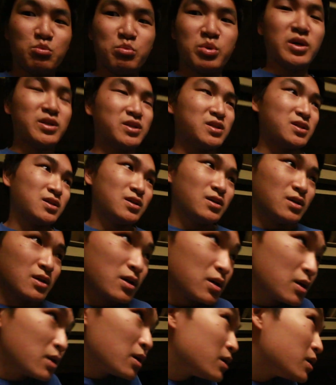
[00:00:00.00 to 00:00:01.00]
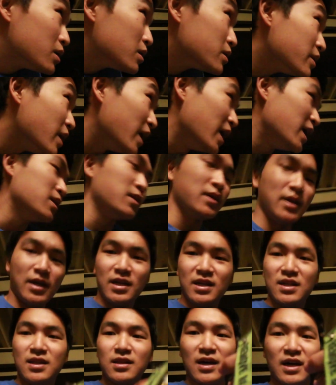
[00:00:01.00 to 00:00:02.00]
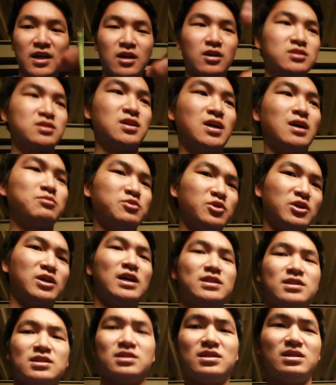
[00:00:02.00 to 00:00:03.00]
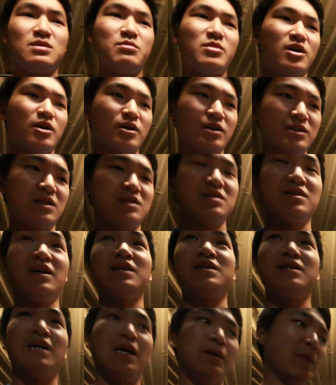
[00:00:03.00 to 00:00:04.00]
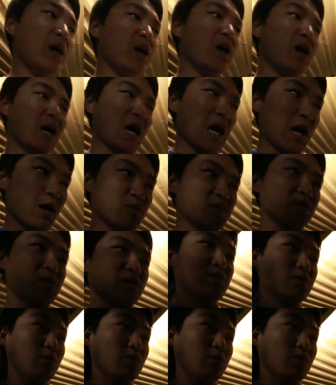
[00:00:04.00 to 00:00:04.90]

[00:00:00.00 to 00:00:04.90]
put the LED light on top so you guys can see better because it's nighttime. I was going